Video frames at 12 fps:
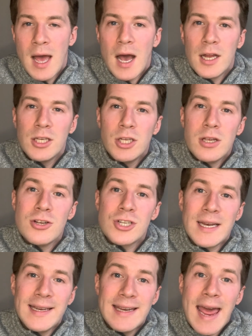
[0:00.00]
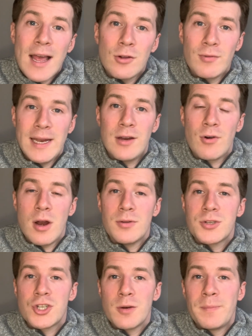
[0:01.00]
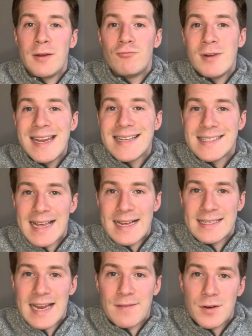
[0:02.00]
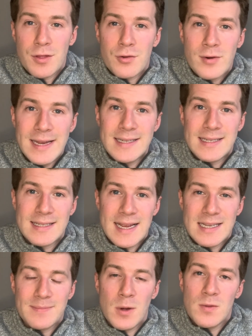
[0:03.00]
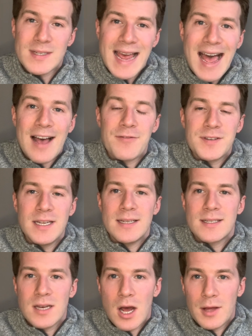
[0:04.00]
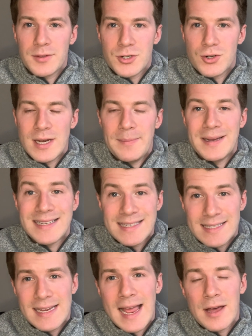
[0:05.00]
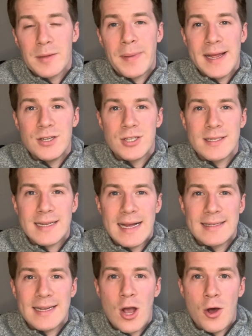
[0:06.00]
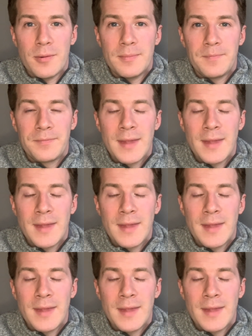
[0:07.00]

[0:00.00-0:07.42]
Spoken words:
and usually nail regrowth should be reassessed after 3 to 6 months after you start the treatment to see how the patient's getting on.